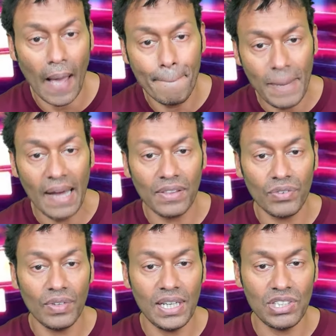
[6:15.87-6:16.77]
about the
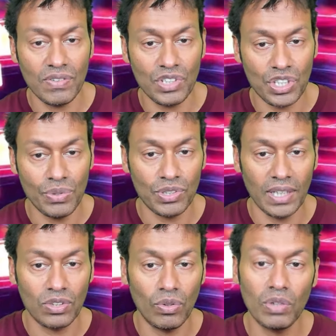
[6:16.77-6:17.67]
release of the
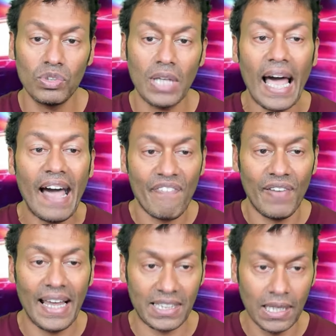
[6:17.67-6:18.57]
Suicide Squad was
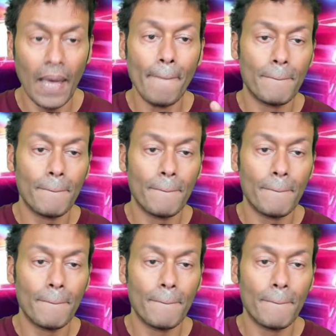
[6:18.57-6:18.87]
Affleck's